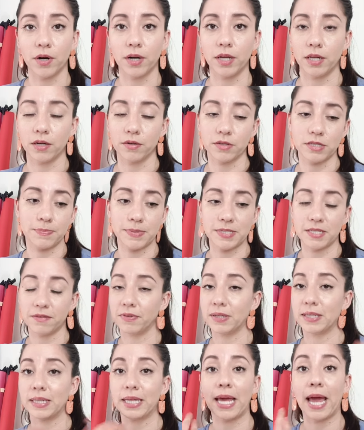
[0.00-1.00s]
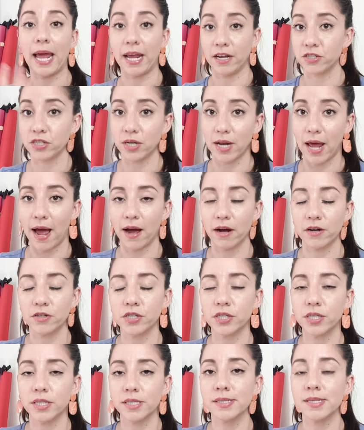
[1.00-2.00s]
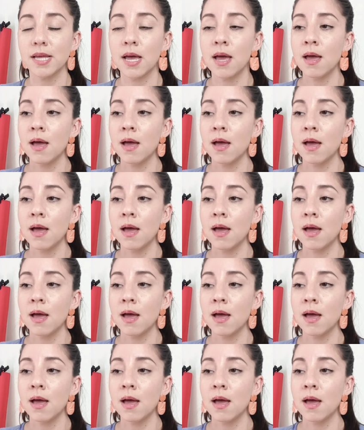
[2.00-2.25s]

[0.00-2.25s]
you know, specifically Asian actors.